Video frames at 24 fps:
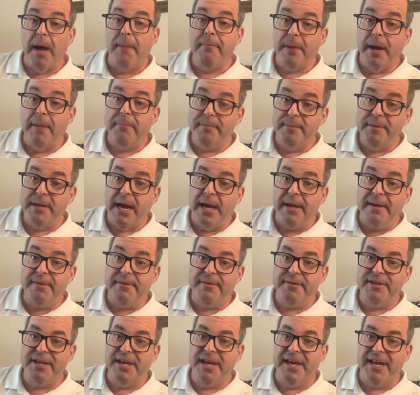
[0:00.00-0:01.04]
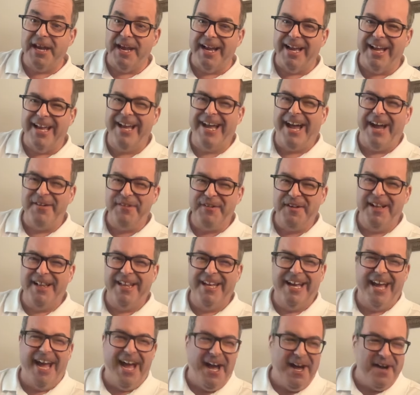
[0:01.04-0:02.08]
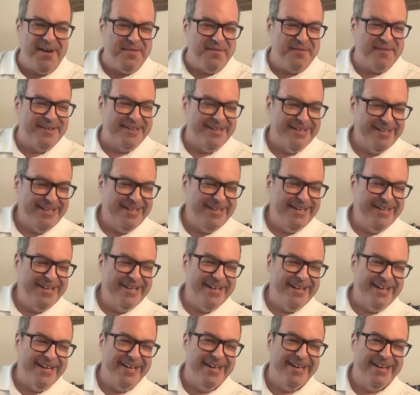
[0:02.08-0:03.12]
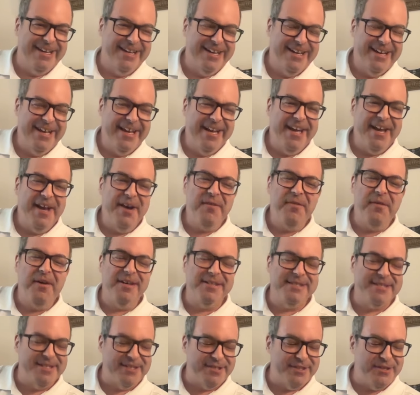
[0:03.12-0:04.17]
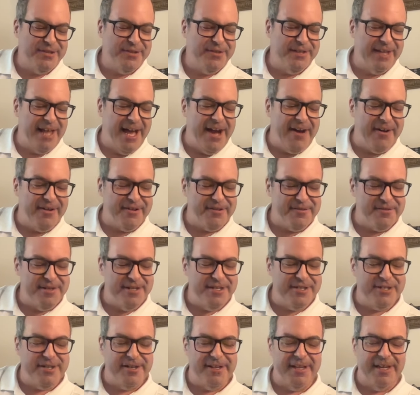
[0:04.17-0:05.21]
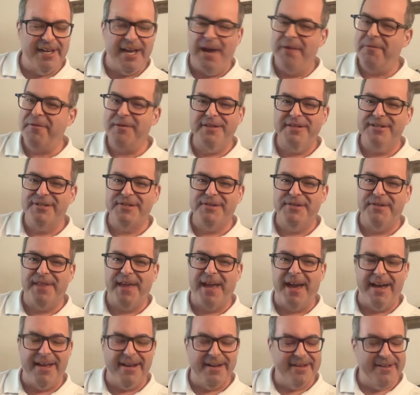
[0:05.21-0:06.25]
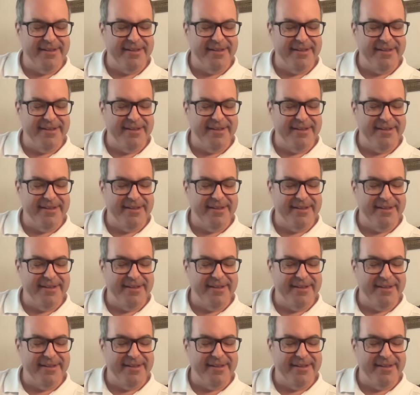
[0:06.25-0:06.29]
I'm not kidding. I really am. It wasn't too loud originally. I wouldn't do that.